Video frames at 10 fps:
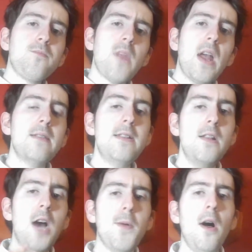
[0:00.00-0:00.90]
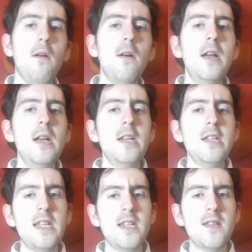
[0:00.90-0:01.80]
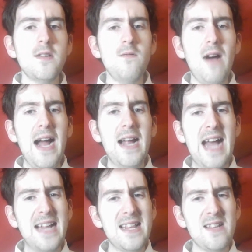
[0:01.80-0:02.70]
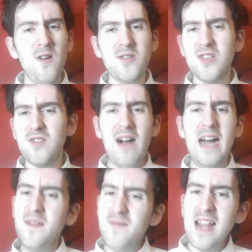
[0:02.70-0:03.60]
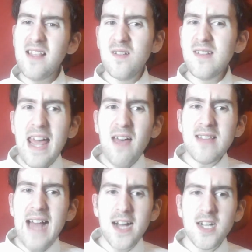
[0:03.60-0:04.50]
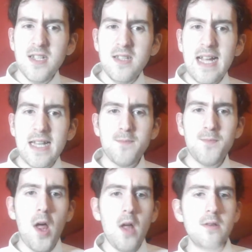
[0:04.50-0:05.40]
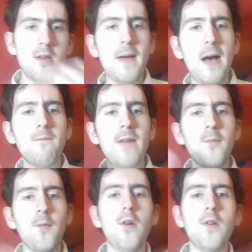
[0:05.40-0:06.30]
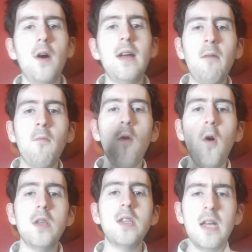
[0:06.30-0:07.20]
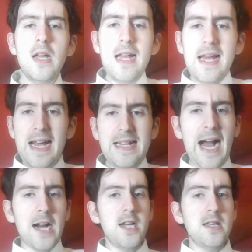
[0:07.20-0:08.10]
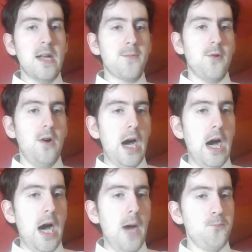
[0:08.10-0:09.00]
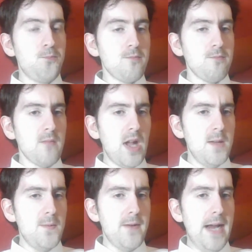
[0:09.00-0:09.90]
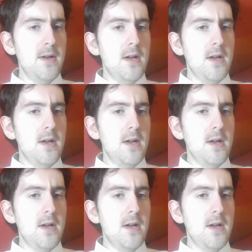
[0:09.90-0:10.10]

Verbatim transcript: Because in the novel, she's just quiet. Katniss Cook just quietly thinks on Gale's actions and ponders about whether or not it was his actions that brought harm to Prim.